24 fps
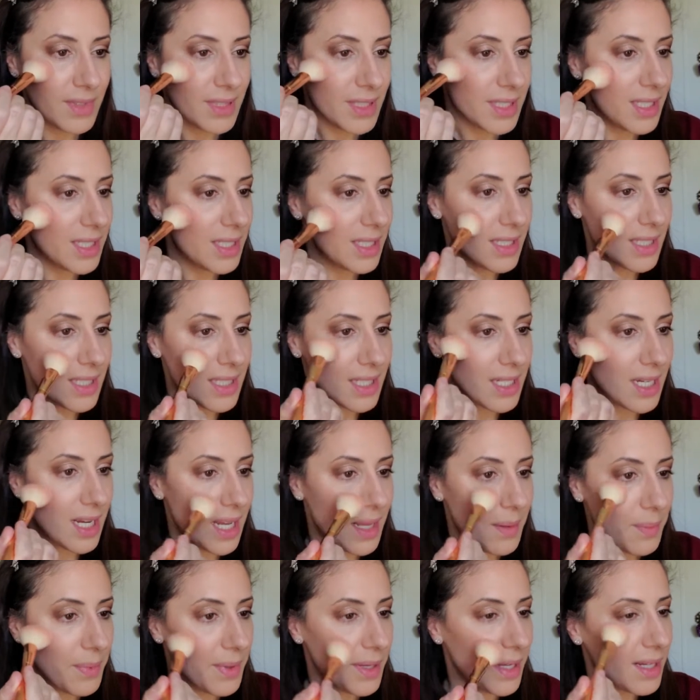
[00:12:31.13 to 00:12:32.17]
Just
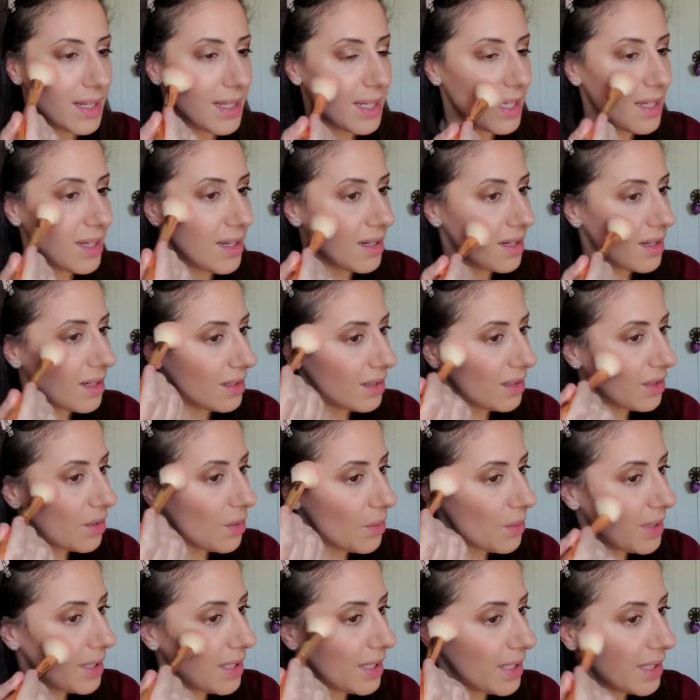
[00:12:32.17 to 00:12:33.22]
stamping it here and
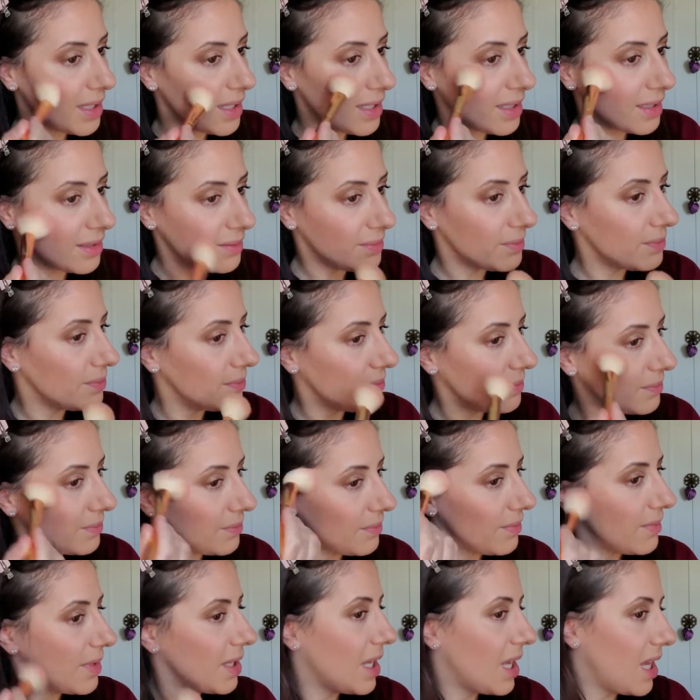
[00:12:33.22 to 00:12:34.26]
going in.
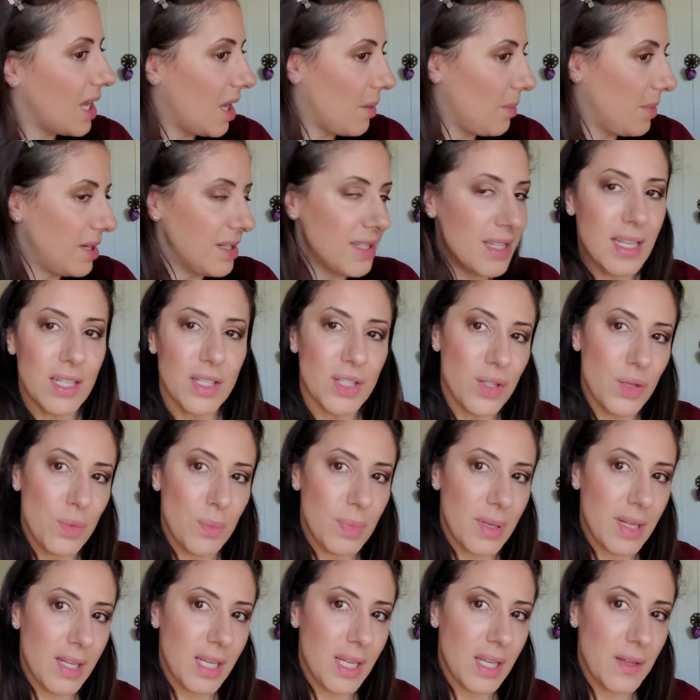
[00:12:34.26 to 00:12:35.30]
I mean, is that too
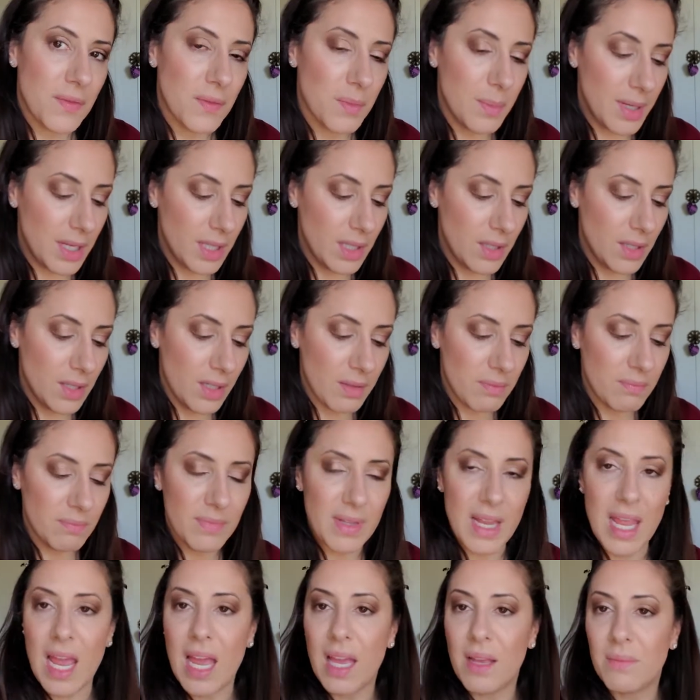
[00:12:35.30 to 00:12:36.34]
pinky for my look?
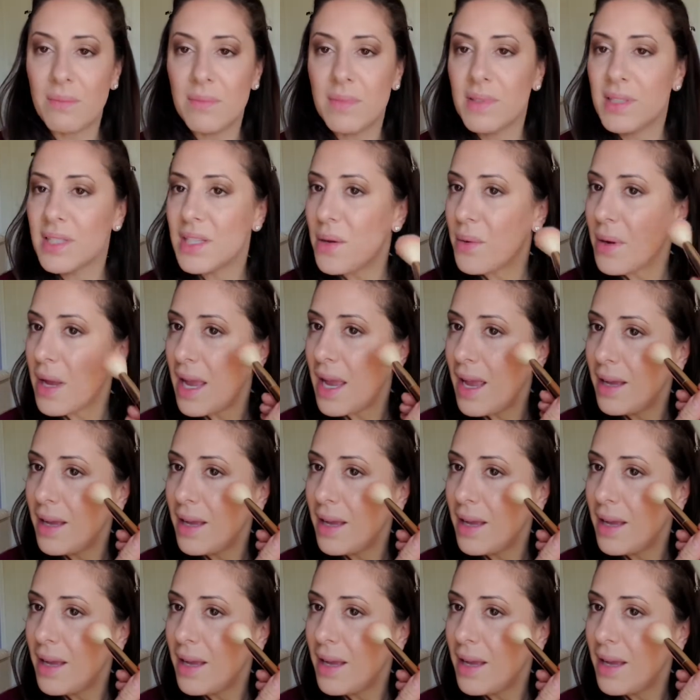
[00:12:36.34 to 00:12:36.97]
Yeah, it's okay.